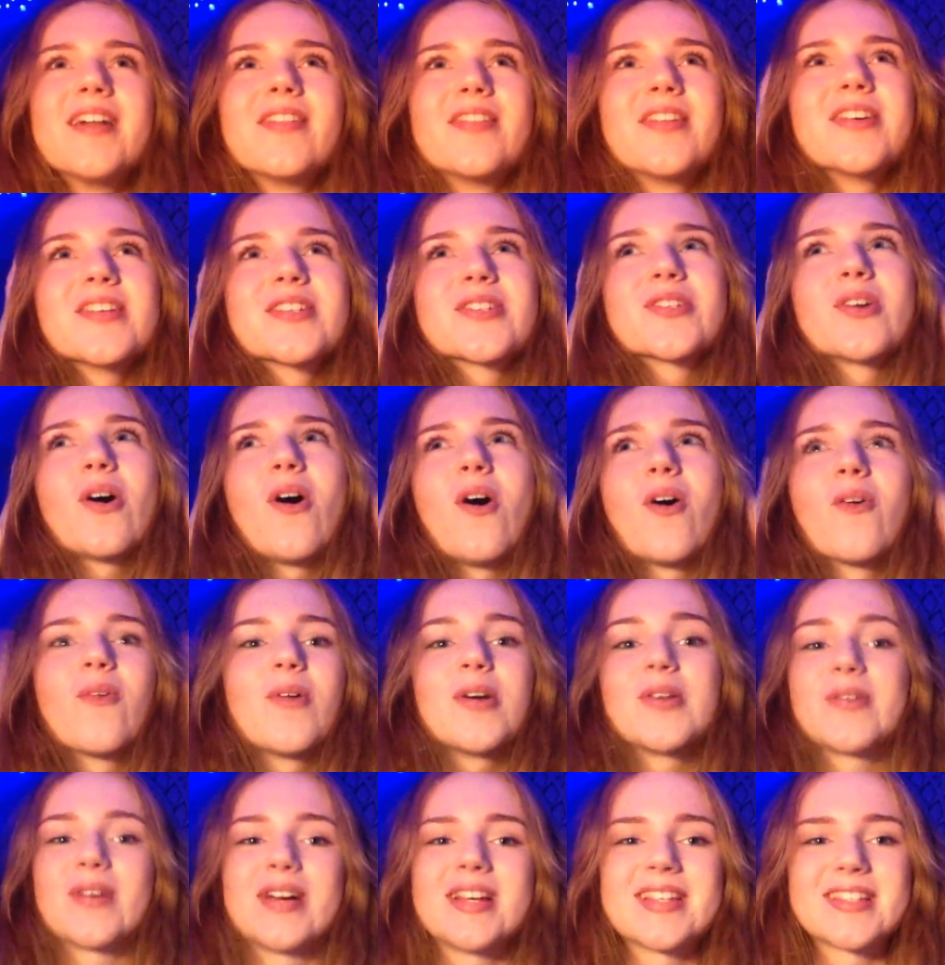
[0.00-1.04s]
this song,
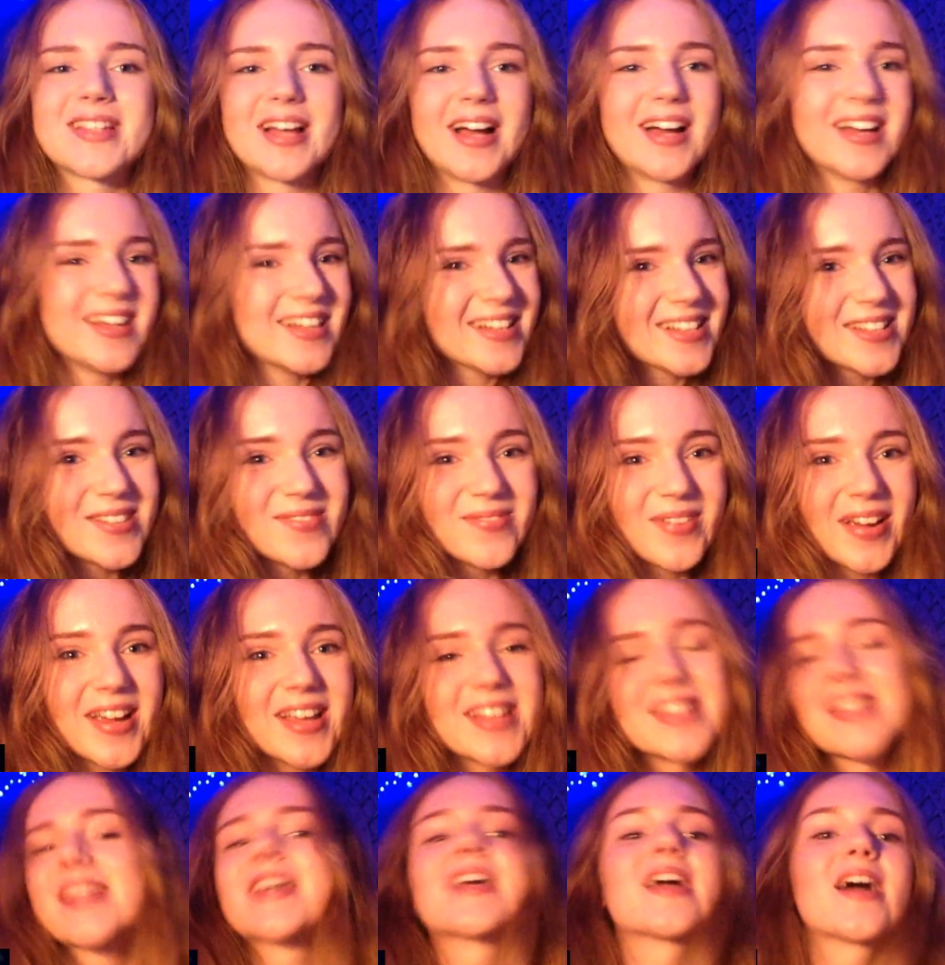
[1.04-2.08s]
where do I start? It's
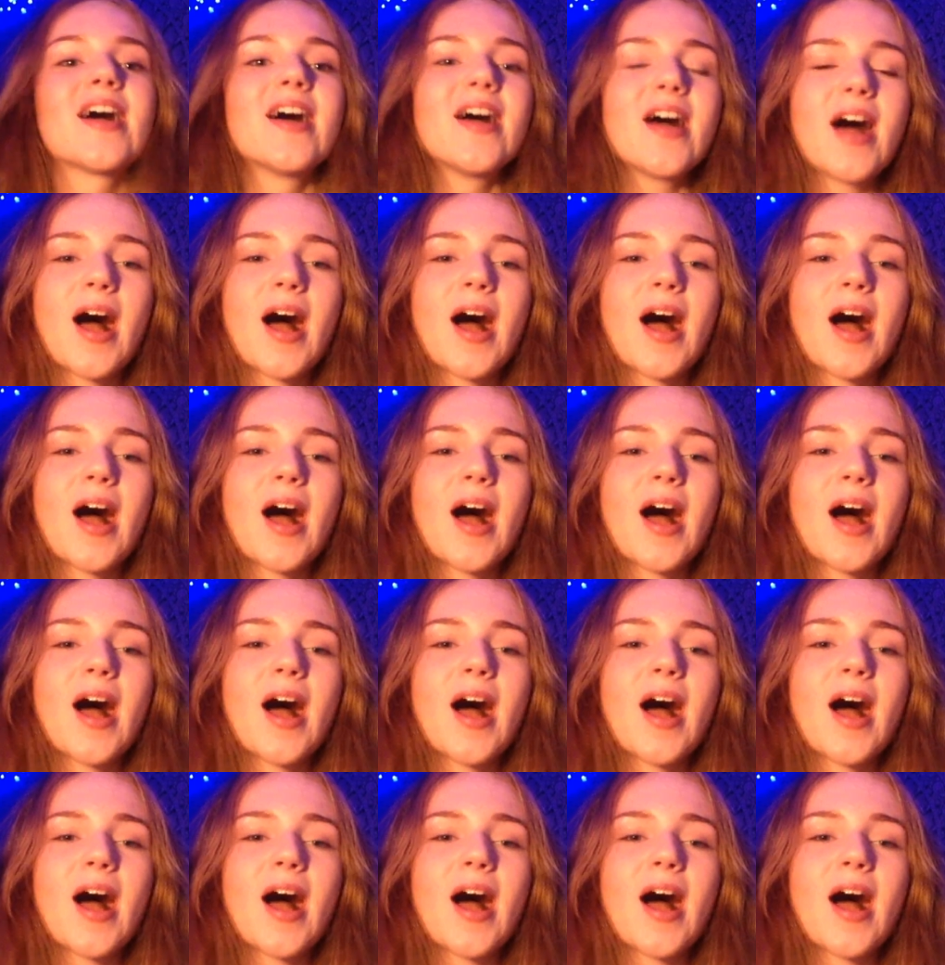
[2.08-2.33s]
amazing.